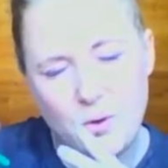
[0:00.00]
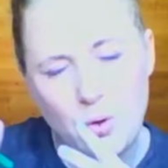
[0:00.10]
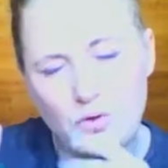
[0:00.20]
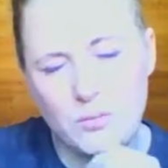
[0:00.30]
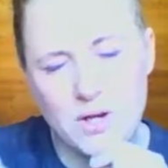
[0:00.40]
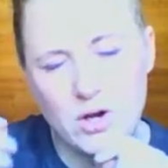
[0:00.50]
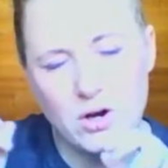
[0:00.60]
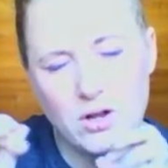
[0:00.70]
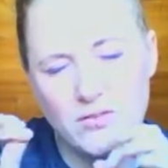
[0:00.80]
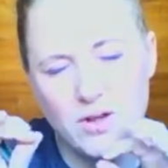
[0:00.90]
fulcrum
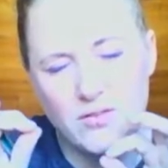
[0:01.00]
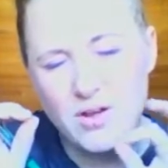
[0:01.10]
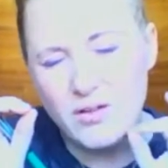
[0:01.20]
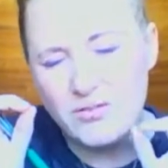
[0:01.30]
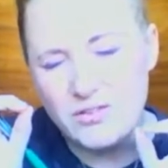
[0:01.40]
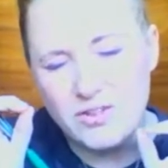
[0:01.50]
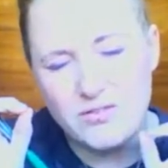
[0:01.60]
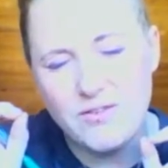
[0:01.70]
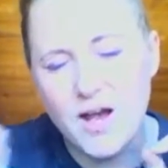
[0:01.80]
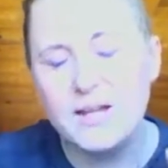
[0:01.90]
here of
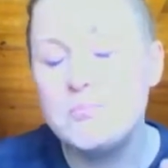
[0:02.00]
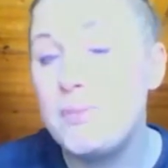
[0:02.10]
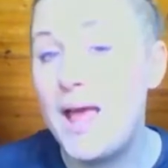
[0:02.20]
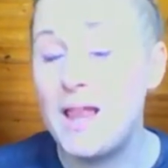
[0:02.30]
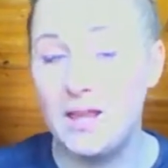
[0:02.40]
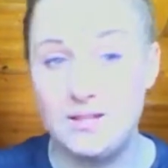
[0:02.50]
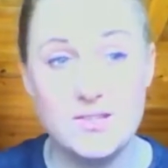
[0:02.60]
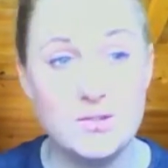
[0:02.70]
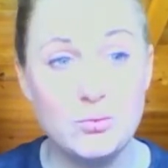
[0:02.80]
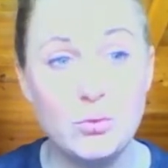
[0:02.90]
divine
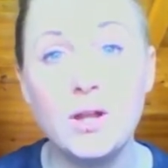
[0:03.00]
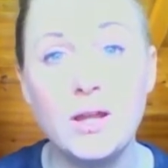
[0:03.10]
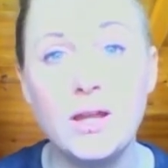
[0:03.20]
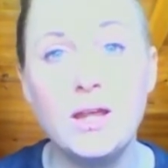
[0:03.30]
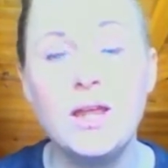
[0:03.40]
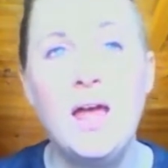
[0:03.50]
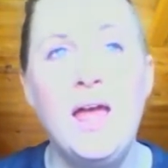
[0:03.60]
balance, really.